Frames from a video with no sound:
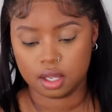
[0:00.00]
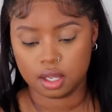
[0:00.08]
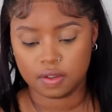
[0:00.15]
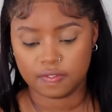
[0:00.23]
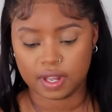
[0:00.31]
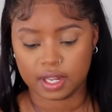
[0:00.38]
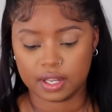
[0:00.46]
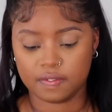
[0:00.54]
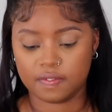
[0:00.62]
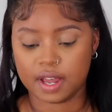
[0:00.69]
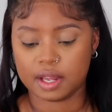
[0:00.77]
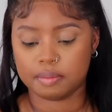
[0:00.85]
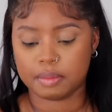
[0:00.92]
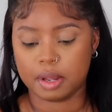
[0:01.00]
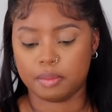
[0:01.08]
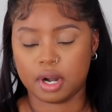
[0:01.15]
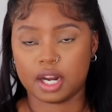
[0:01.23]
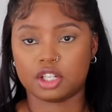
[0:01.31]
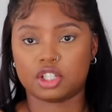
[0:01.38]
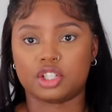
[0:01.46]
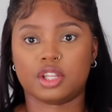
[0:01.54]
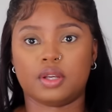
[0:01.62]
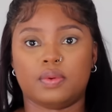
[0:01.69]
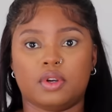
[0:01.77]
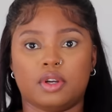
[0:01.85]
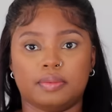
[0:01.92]
If I can find my brush, there
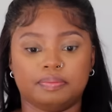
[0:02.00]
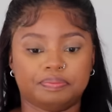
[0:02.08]
we go.